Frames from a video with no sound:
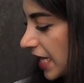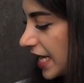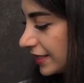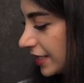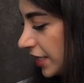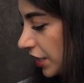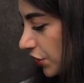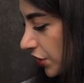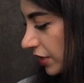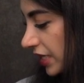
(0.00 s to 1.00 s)
And
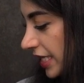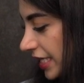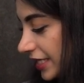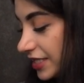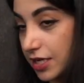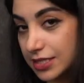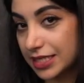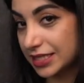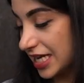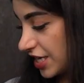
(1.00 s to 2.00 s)
here it doesn't
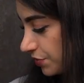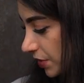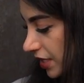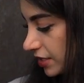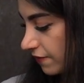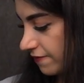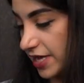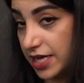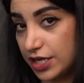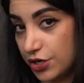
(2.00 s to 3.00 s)
attach because of
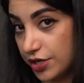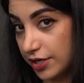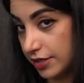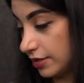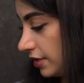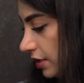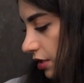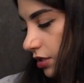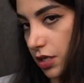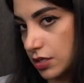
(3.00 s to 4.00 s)
ve here.
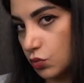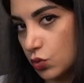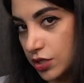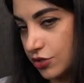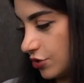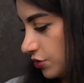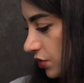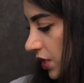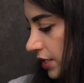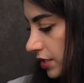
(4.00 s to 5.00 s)
It doesn't want to,
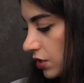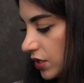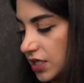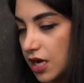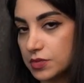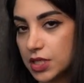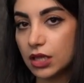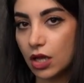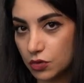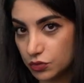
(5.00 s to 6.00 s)
so it comes
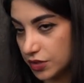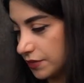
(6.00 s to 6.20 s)
alone.